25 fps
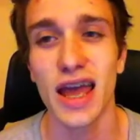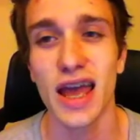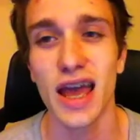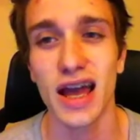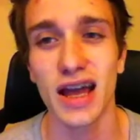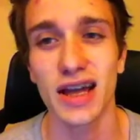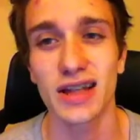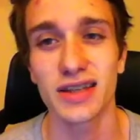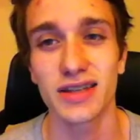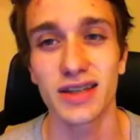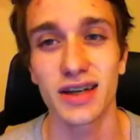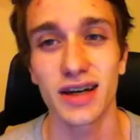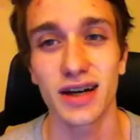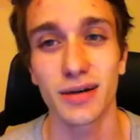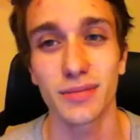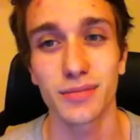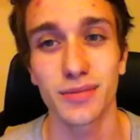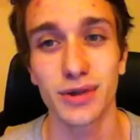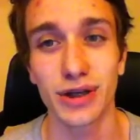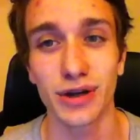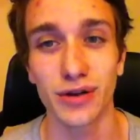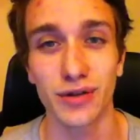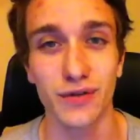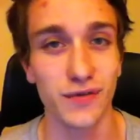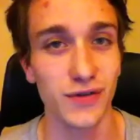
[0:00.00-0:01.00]
And,
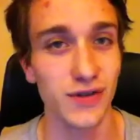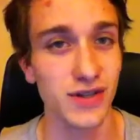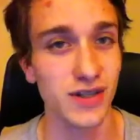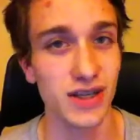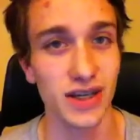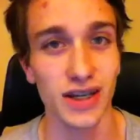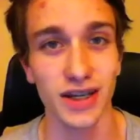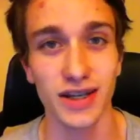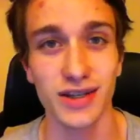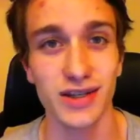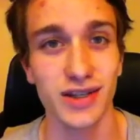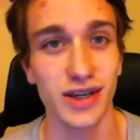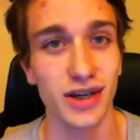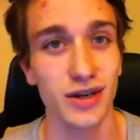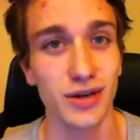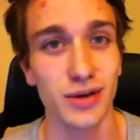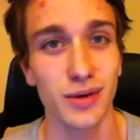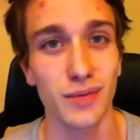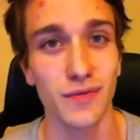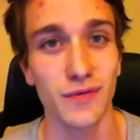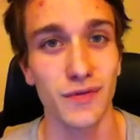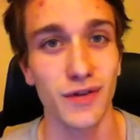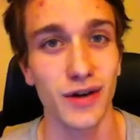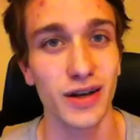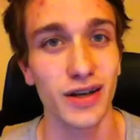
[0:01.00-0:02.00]
the first thing I can tell you
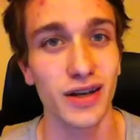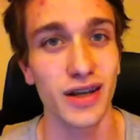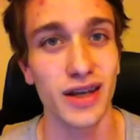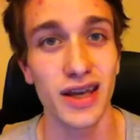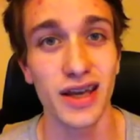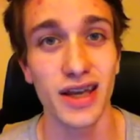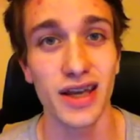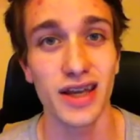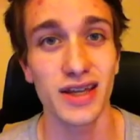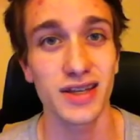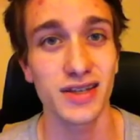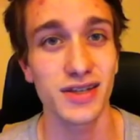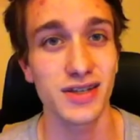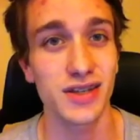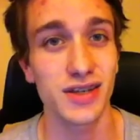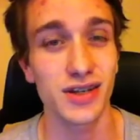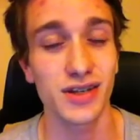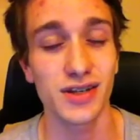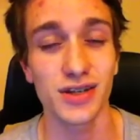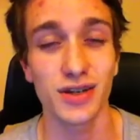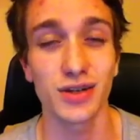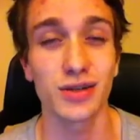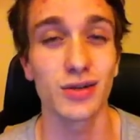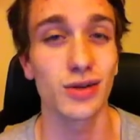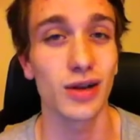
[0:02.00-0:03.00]
up front is
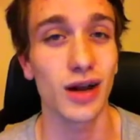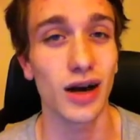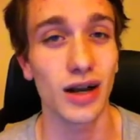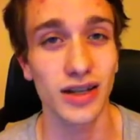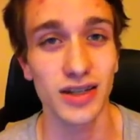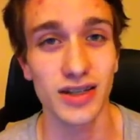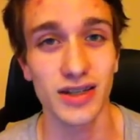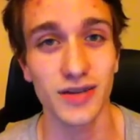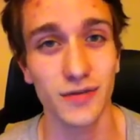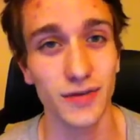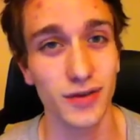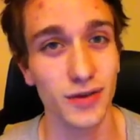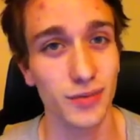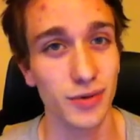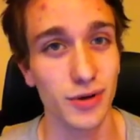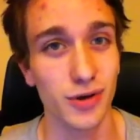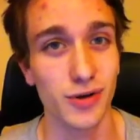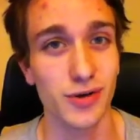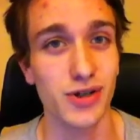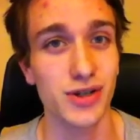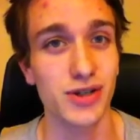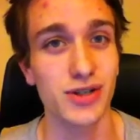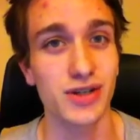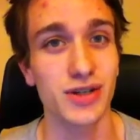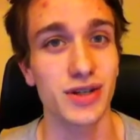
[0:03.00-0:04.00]
there's a lot of different
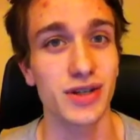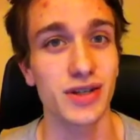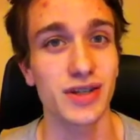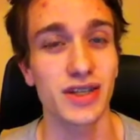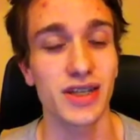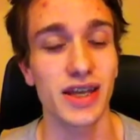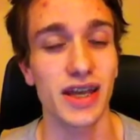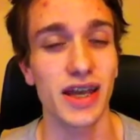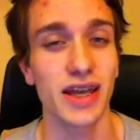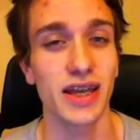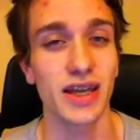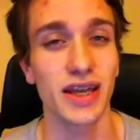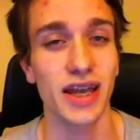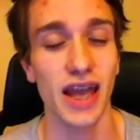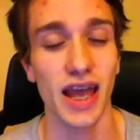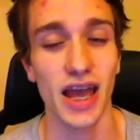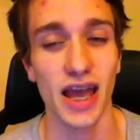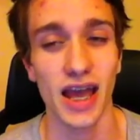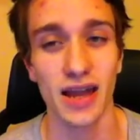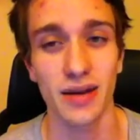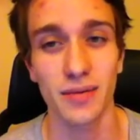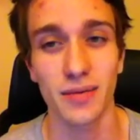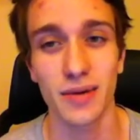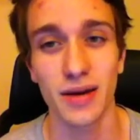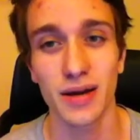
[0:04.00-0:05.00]
approaches you can take.
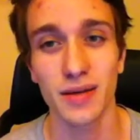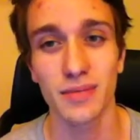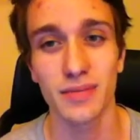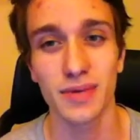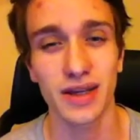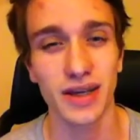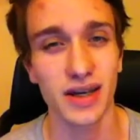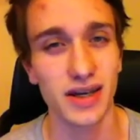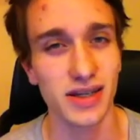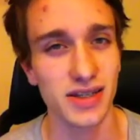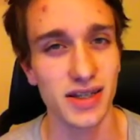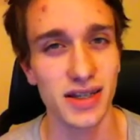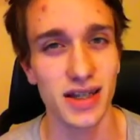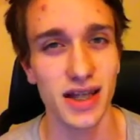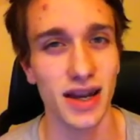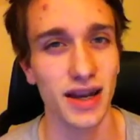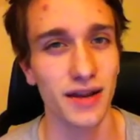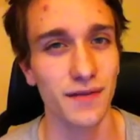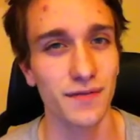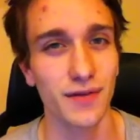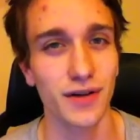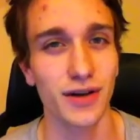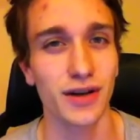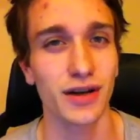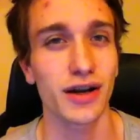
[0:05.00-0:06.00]
And because of that, I
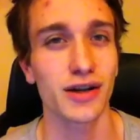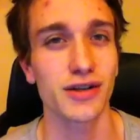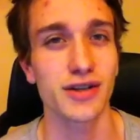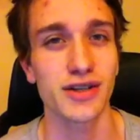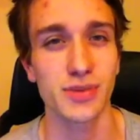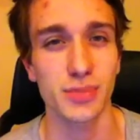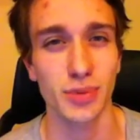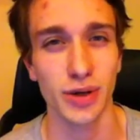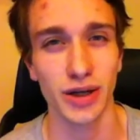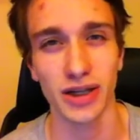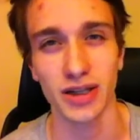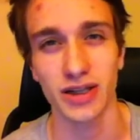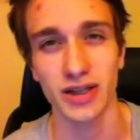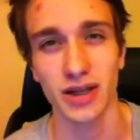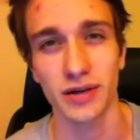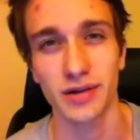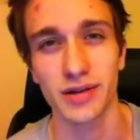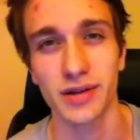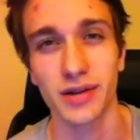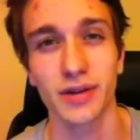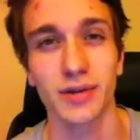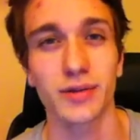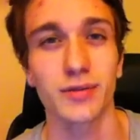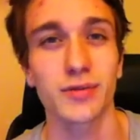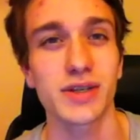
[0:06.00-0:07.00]
figured I'd just break it down
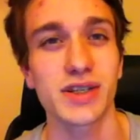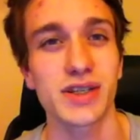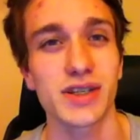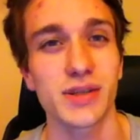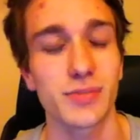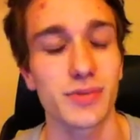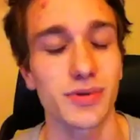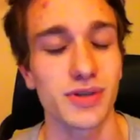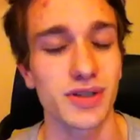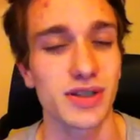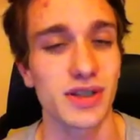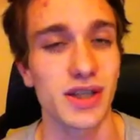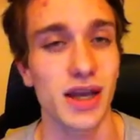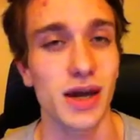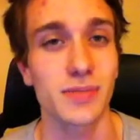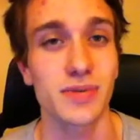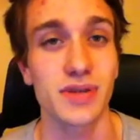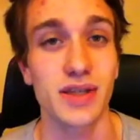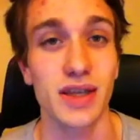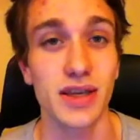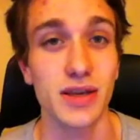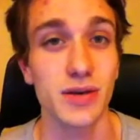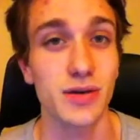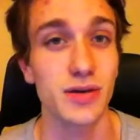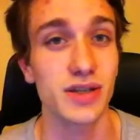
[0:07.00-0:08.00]
into 3 simple steps
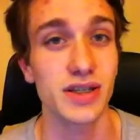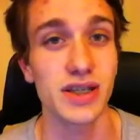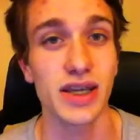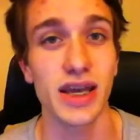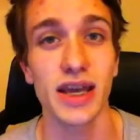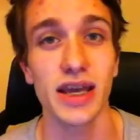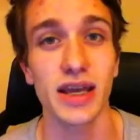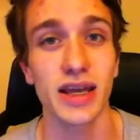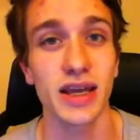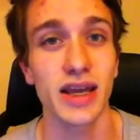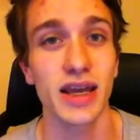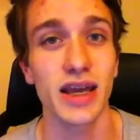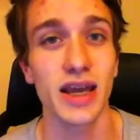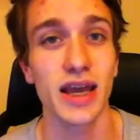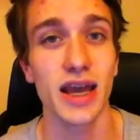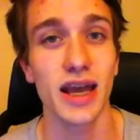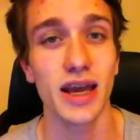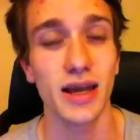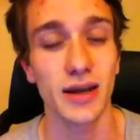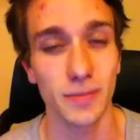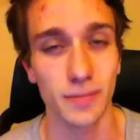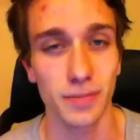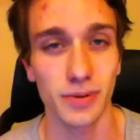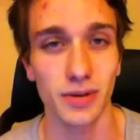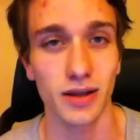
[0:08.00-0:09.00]
that you can take
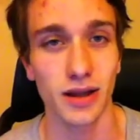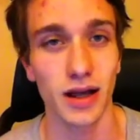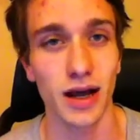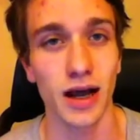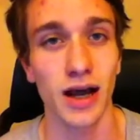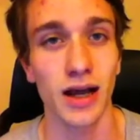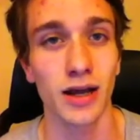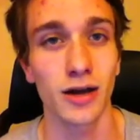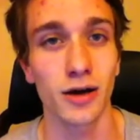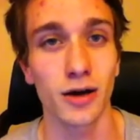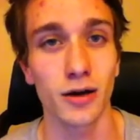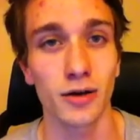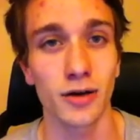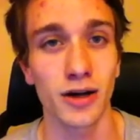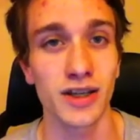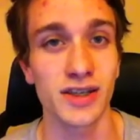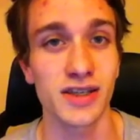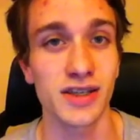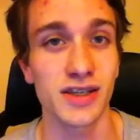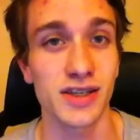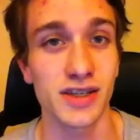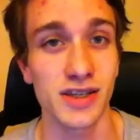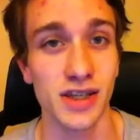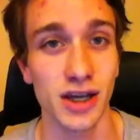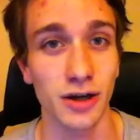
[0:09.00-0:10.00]
and apply, all right,
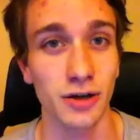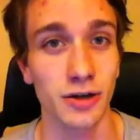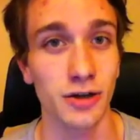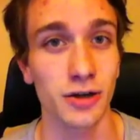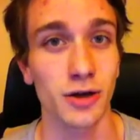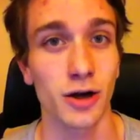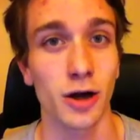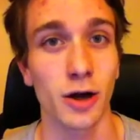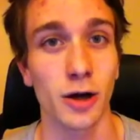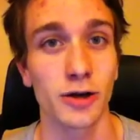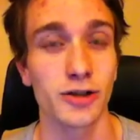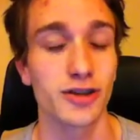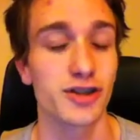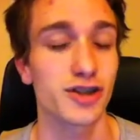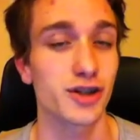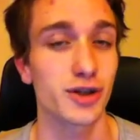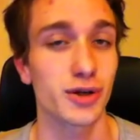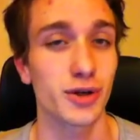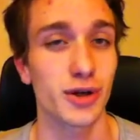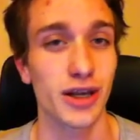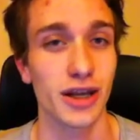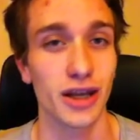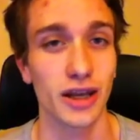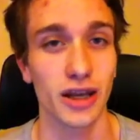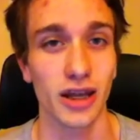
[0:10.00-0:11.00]
to sell your art, to
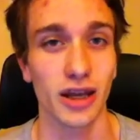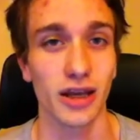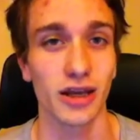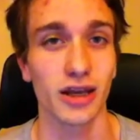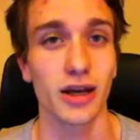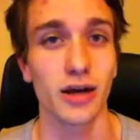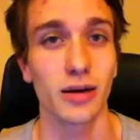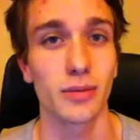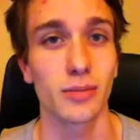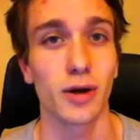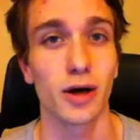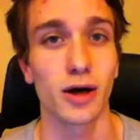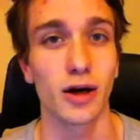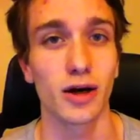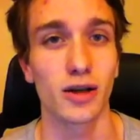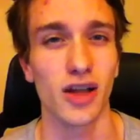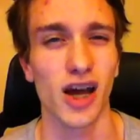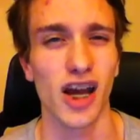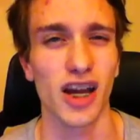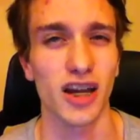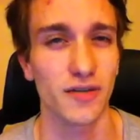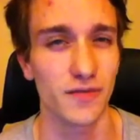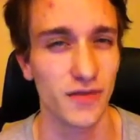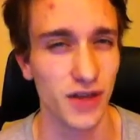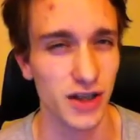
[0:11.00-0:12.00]
create an income
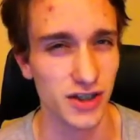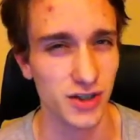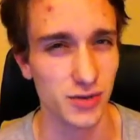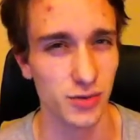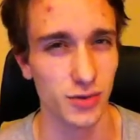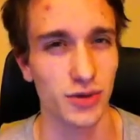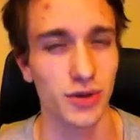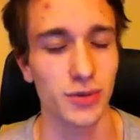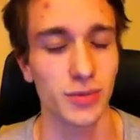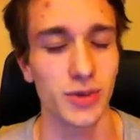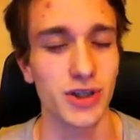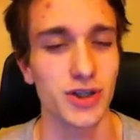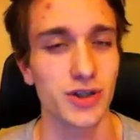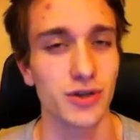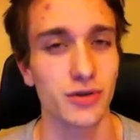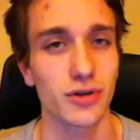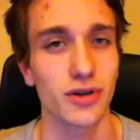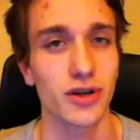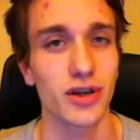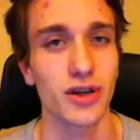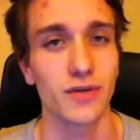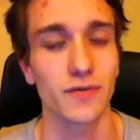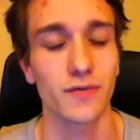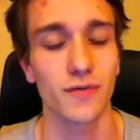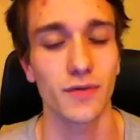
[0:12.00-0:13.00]
online, if that's really what you're
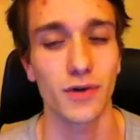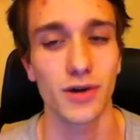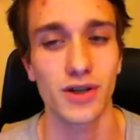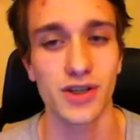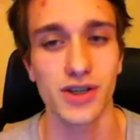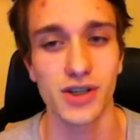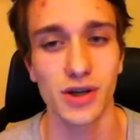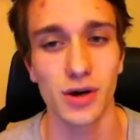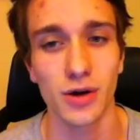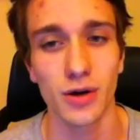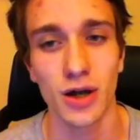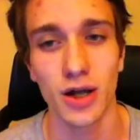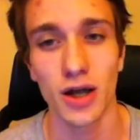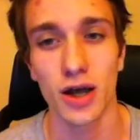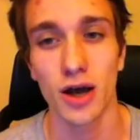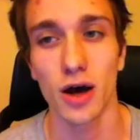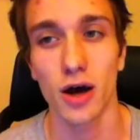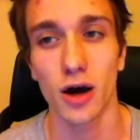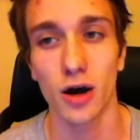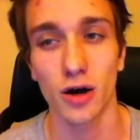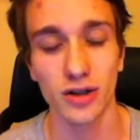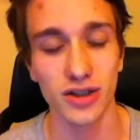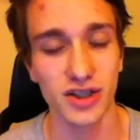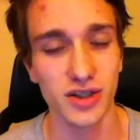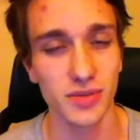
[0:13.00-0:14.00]
looking for. So
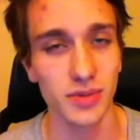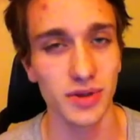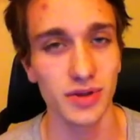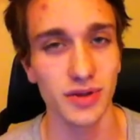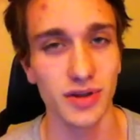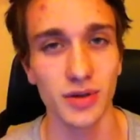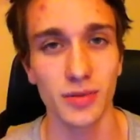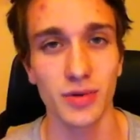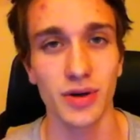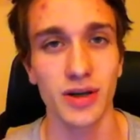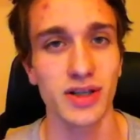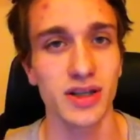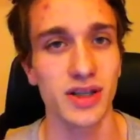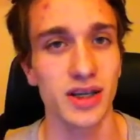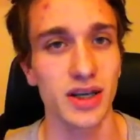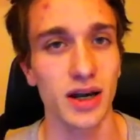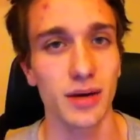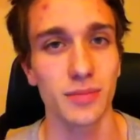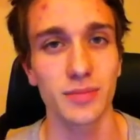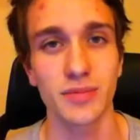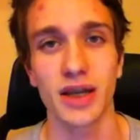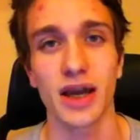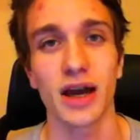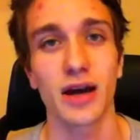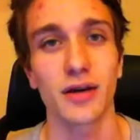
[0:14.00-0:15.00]
ultimately, what does it
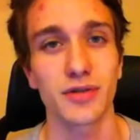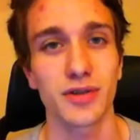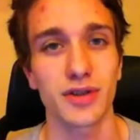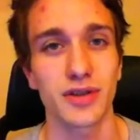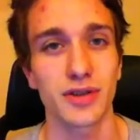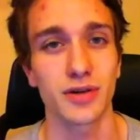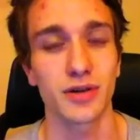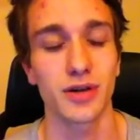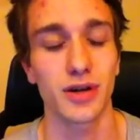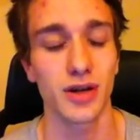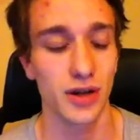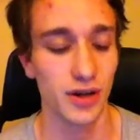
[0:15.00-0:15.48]
come down to?